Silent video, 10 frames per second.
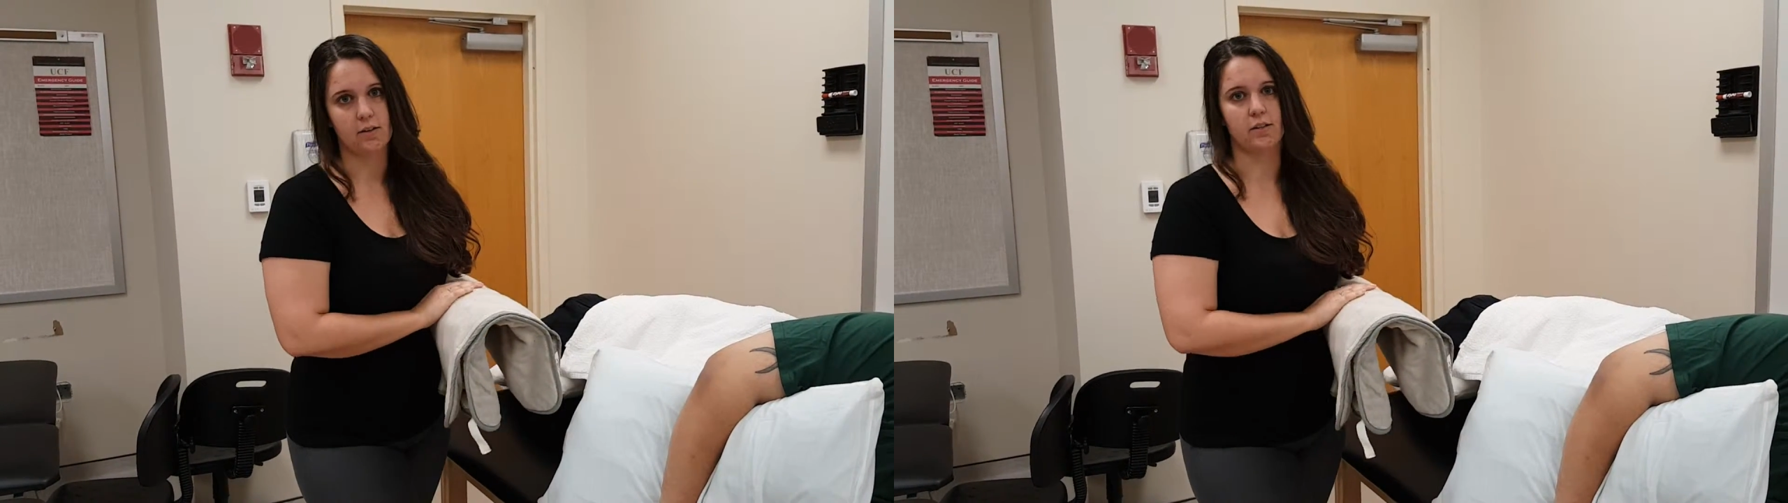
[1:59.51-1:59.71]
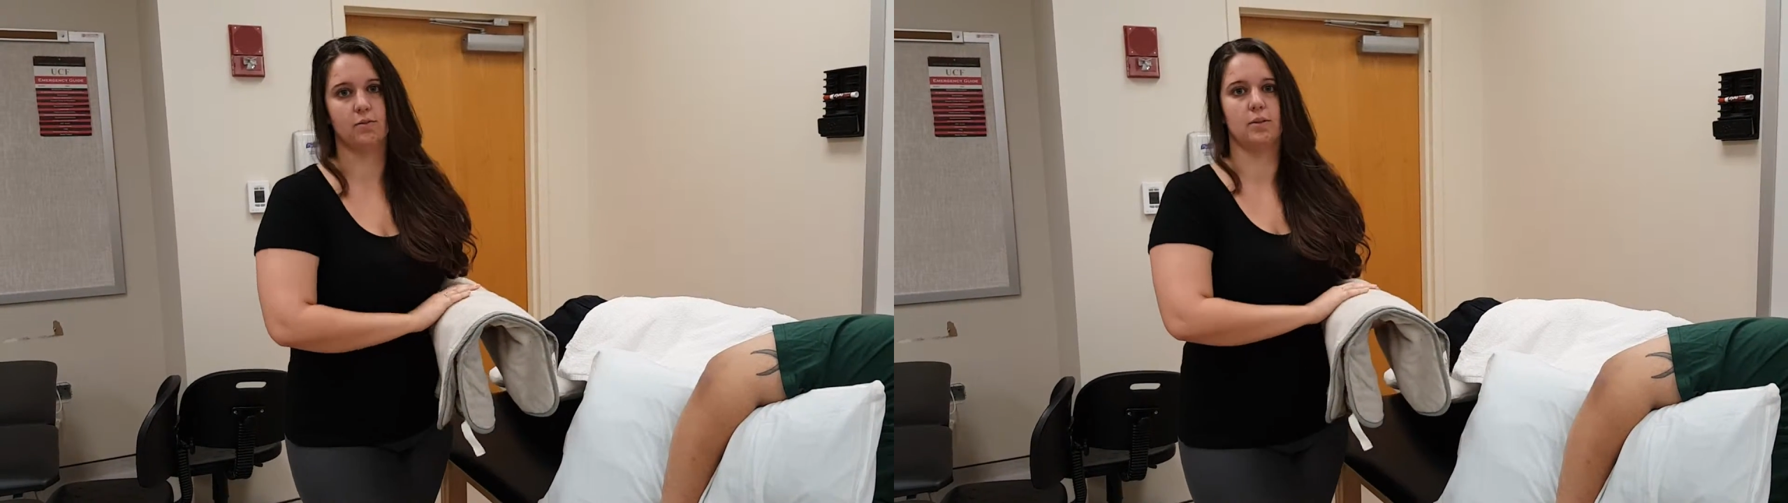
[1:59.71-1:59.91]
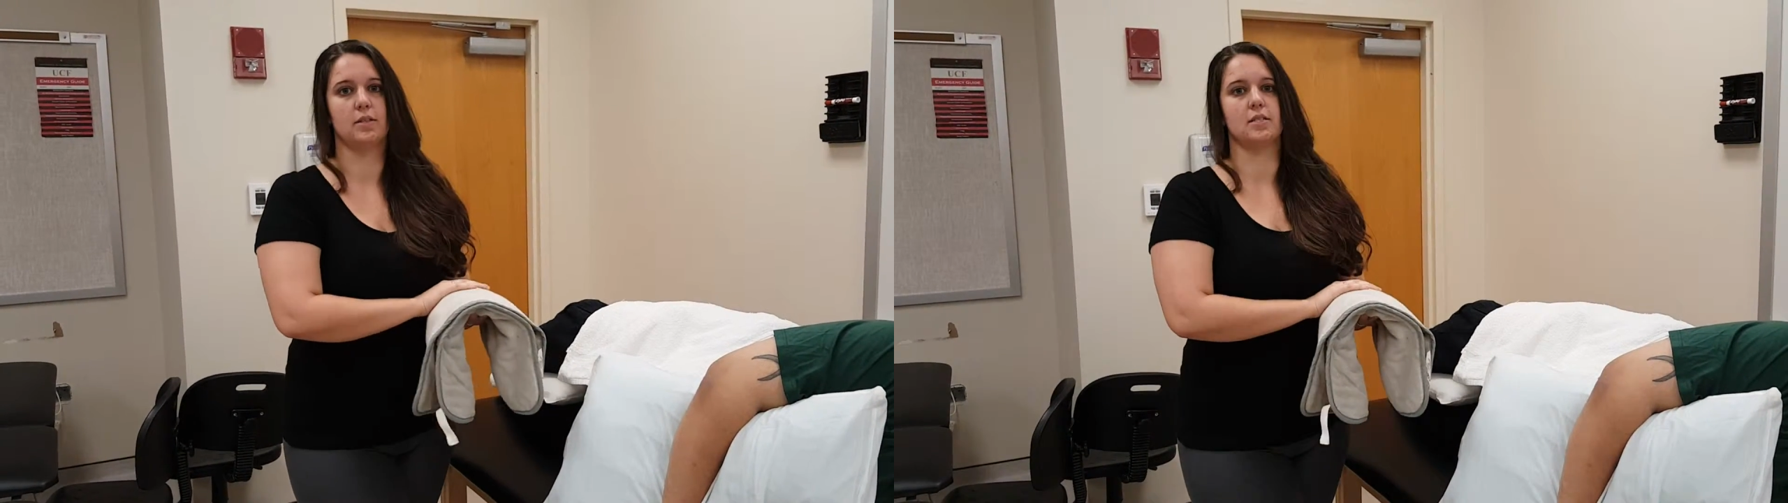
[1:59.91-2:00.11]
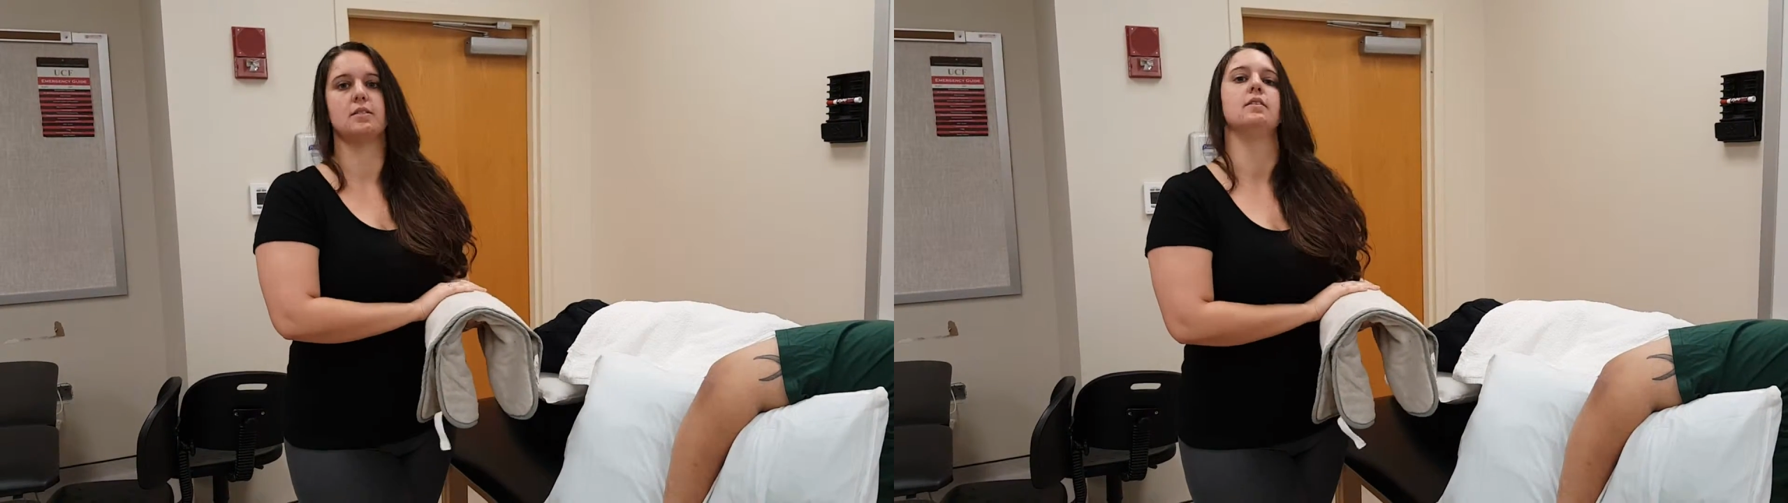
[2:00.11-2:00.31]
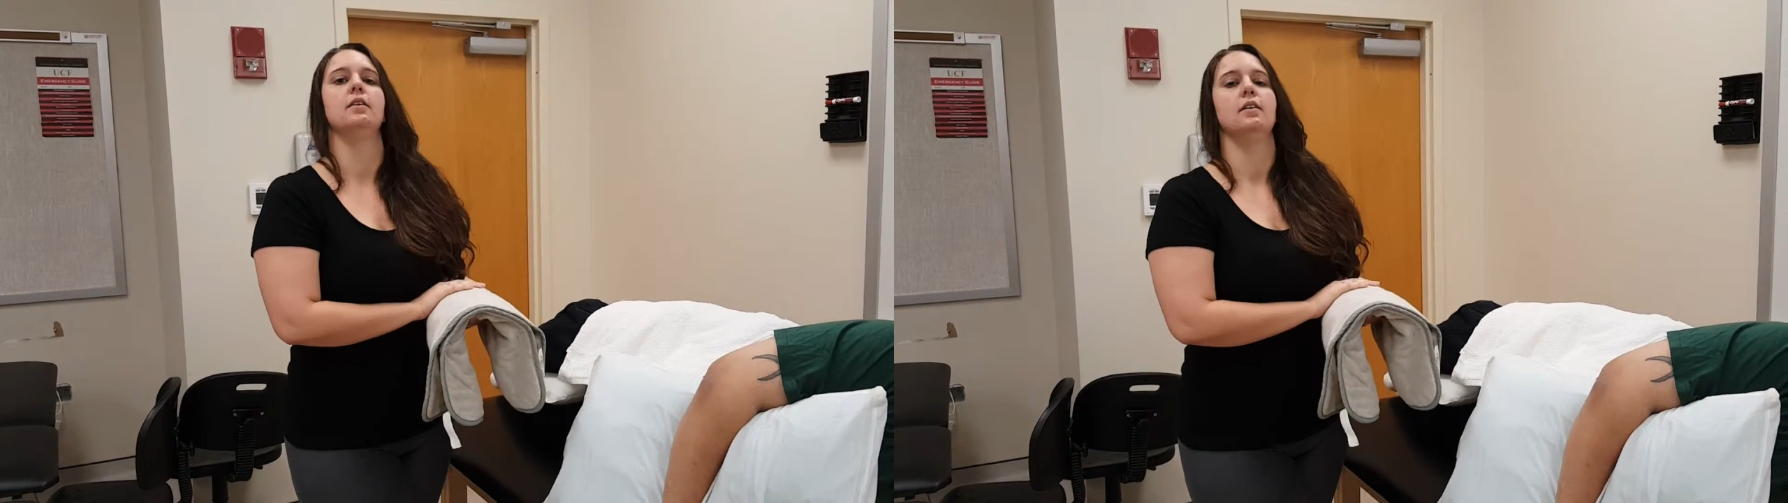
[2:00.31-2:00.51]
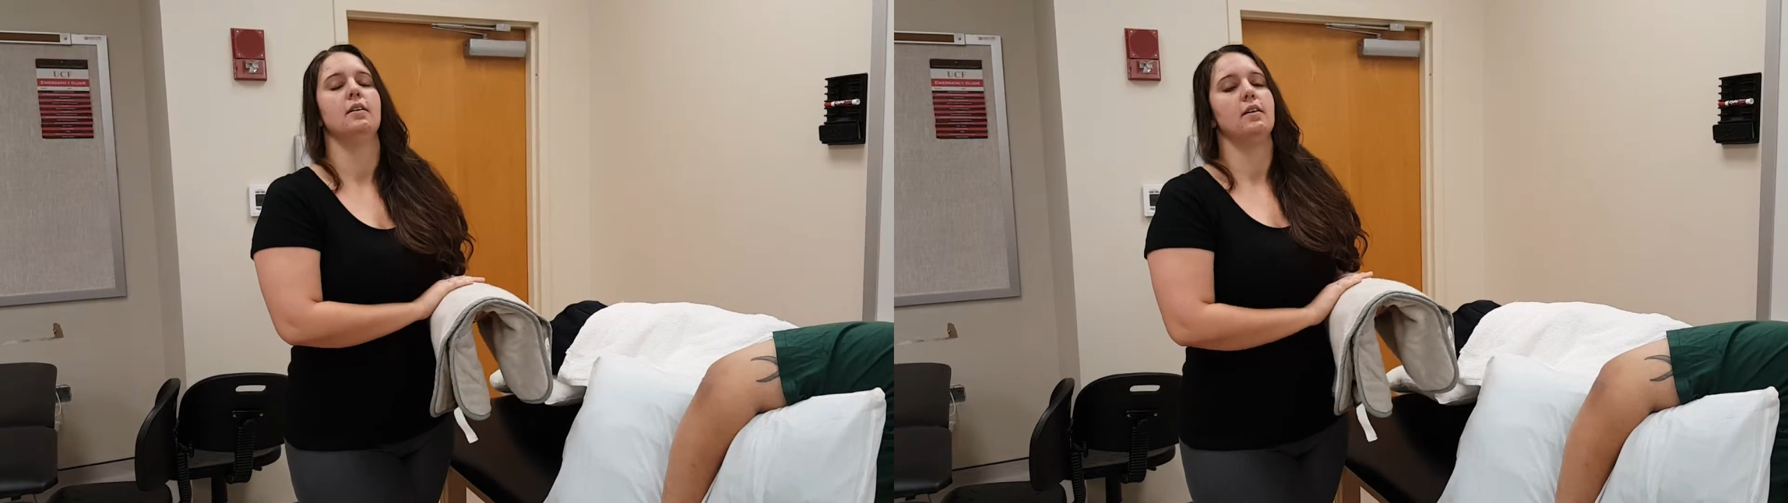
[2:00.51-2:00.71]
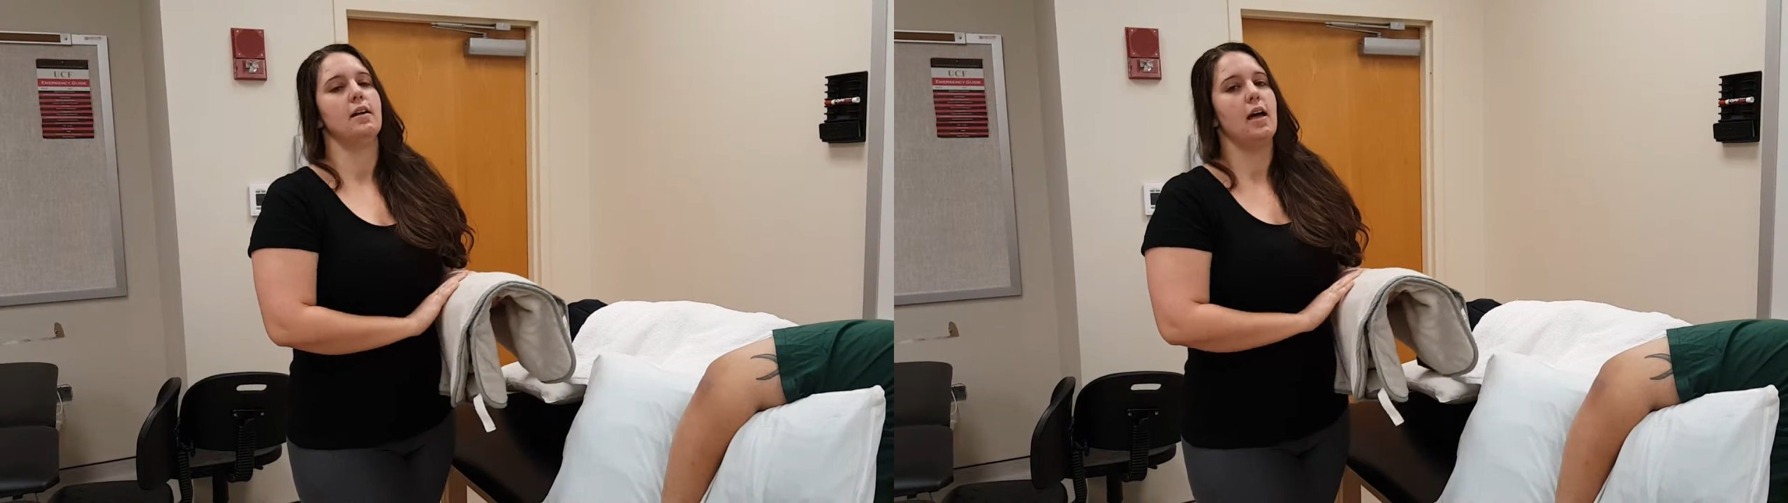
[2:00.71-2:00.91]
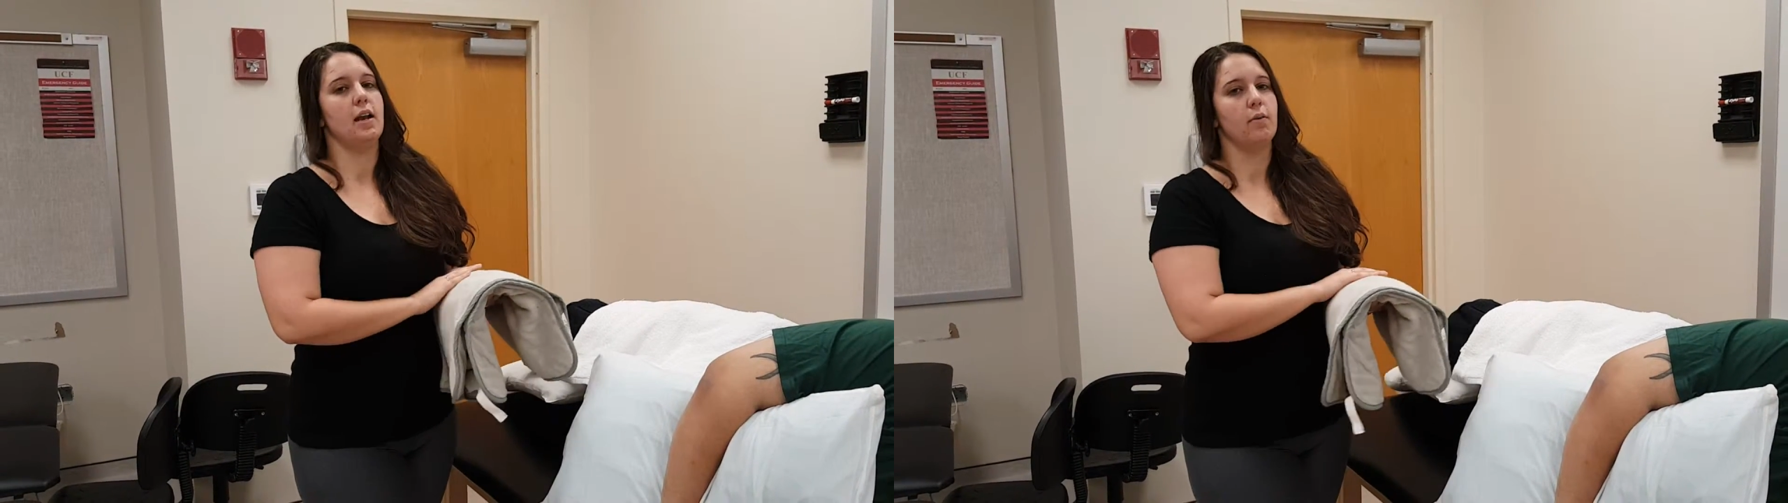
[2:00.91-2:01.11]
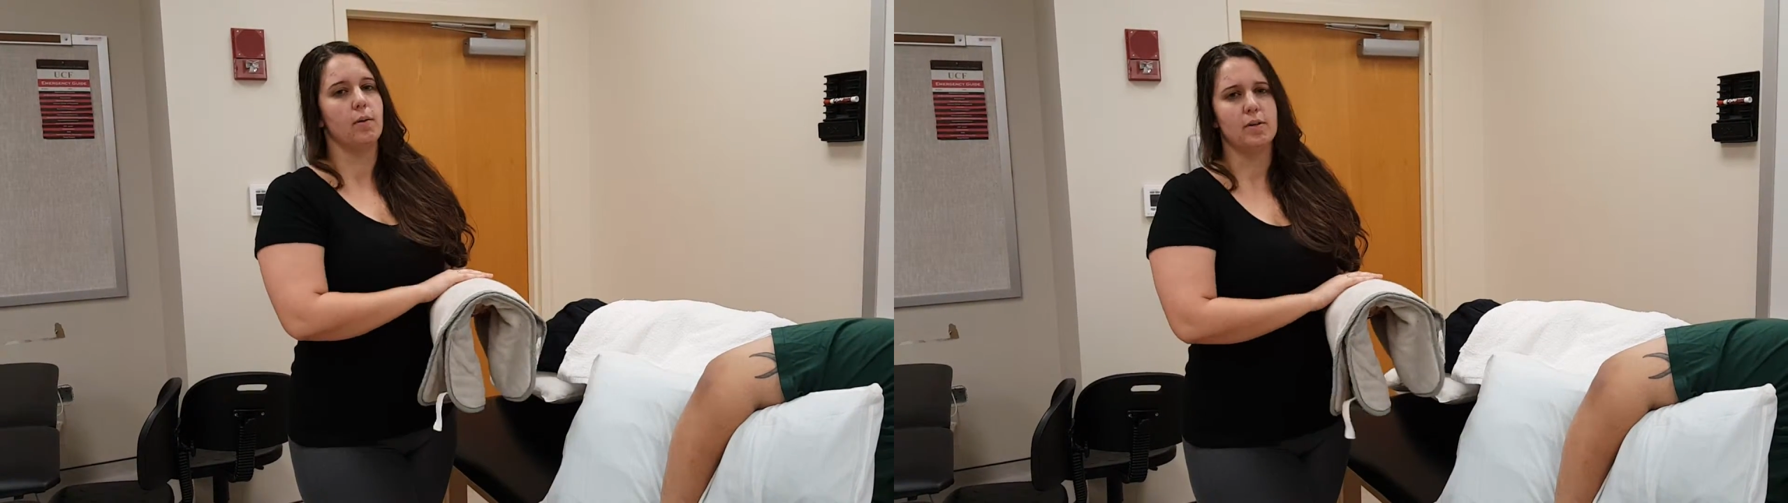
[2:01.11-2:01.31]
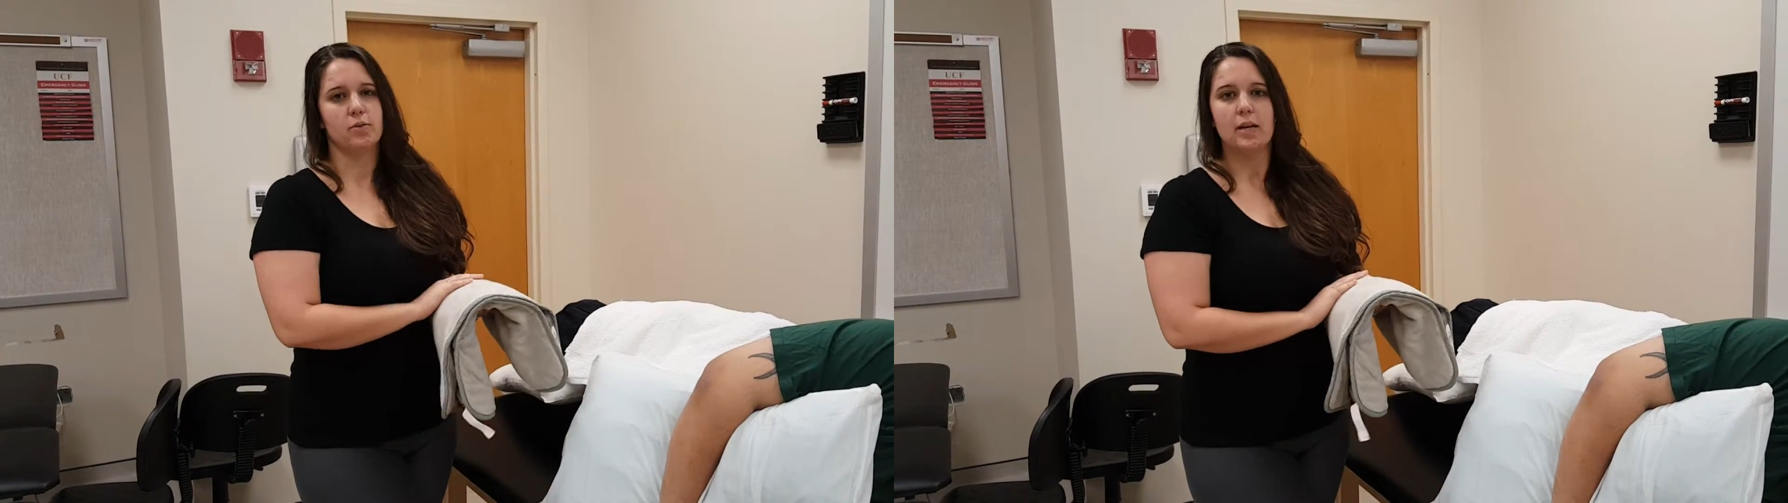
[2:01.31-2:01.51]
which was anywhere
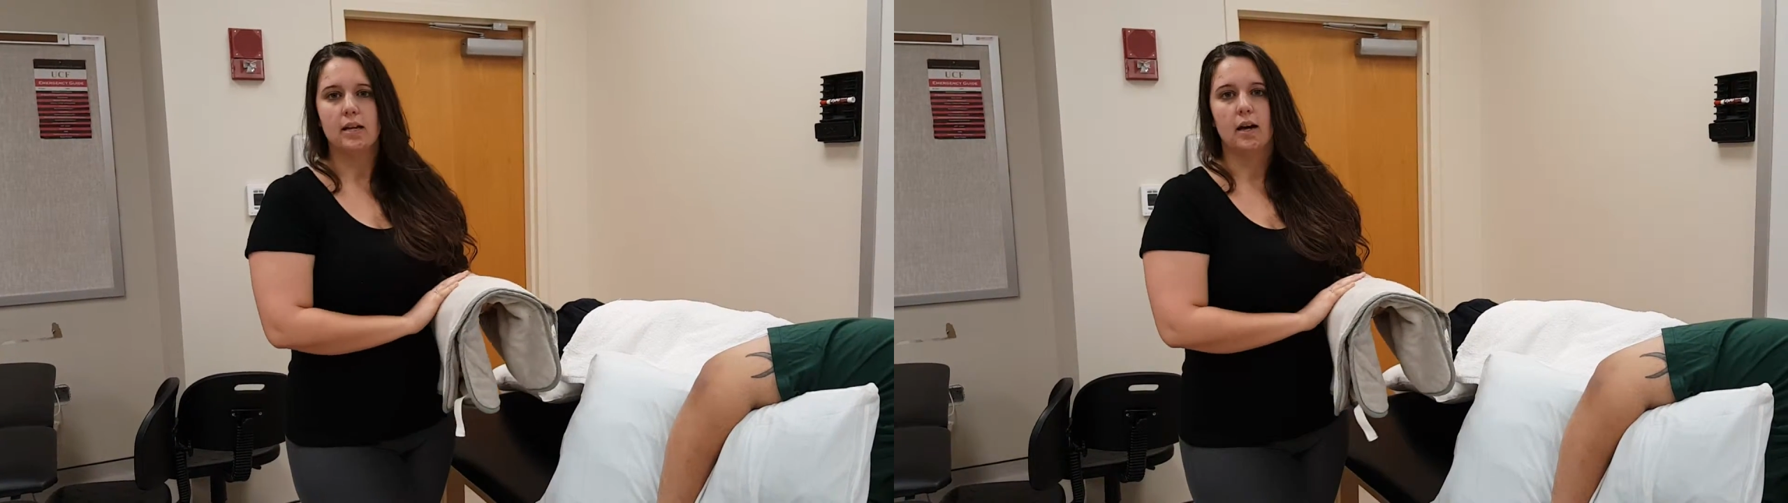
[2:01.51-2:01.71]
between